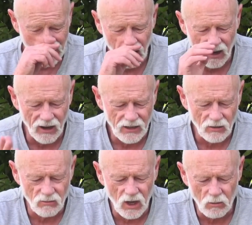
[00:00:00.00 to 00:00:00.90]
I
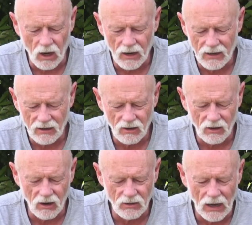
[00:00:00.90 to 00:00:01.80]
don't know,
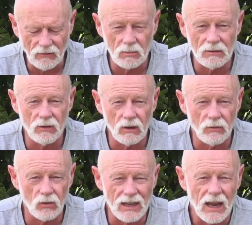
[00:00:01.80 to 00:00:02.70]
you have to be very,
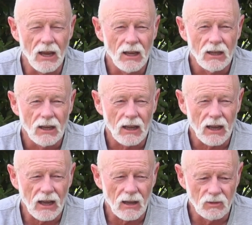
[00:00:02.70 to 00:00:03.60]
very
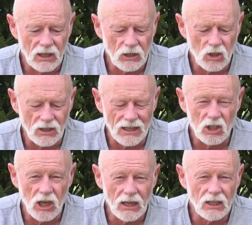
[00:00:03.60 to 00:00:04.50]
diligent in
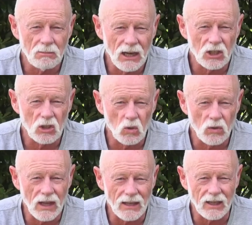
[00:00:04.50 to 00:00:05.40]
checking to make sure
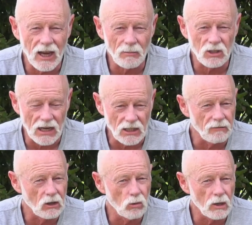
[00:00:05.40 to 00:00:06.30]
that the camera is actually
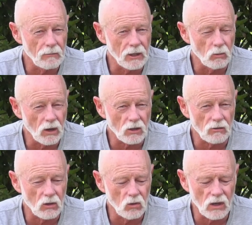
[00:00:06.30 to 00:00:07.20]
recording when you want it to
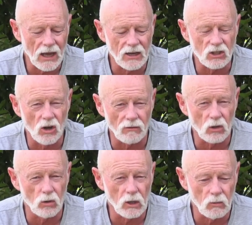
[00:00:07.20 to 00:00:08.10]
record, and it's not
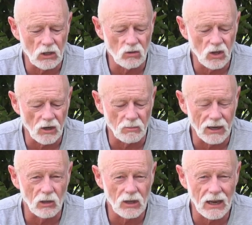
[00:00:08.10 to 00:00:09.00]
recording when you don't, by
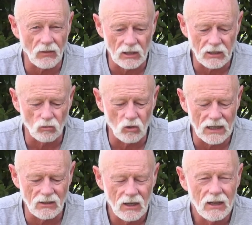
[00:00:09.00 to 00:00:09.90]
looking at the little
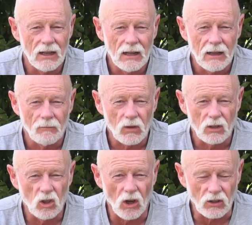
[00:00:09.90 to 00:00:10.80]
red dot